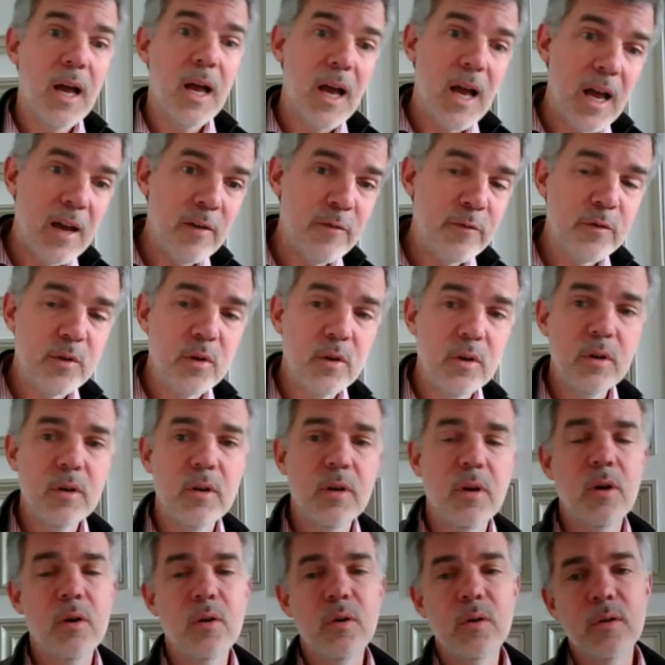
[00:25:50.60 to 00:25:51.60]
after
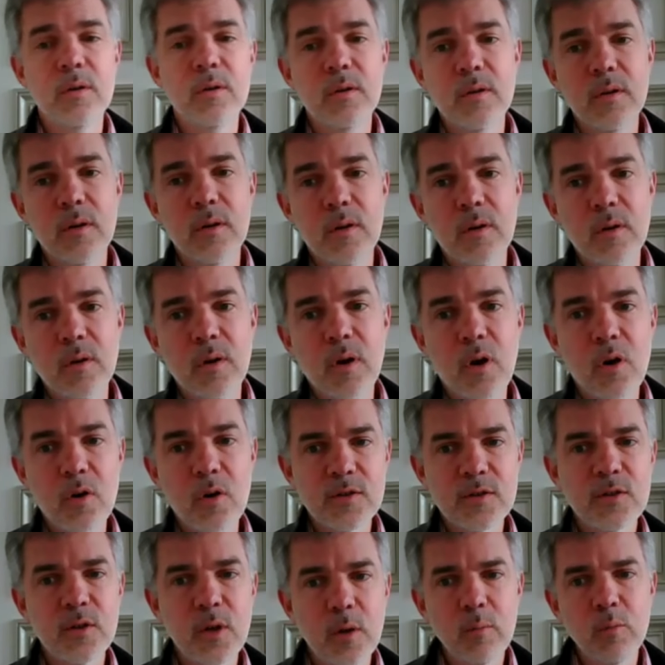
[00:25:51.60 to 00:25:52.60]

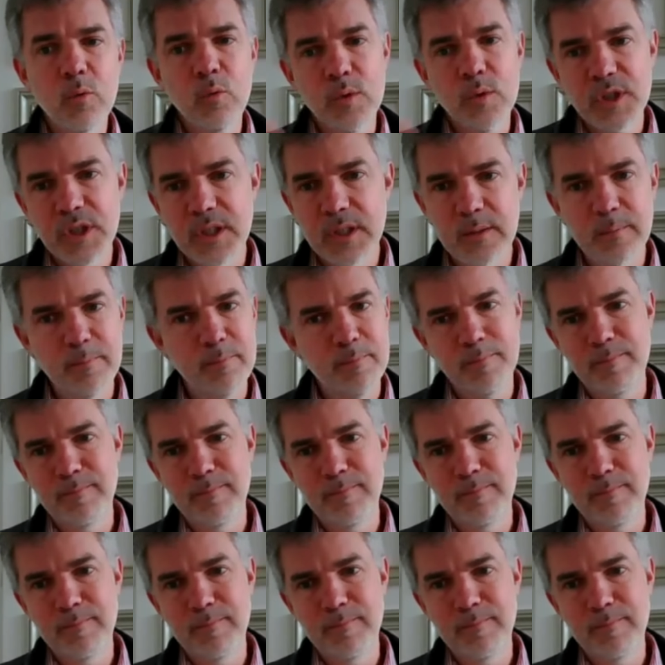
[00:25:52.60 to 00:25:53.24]
Ensemble, which is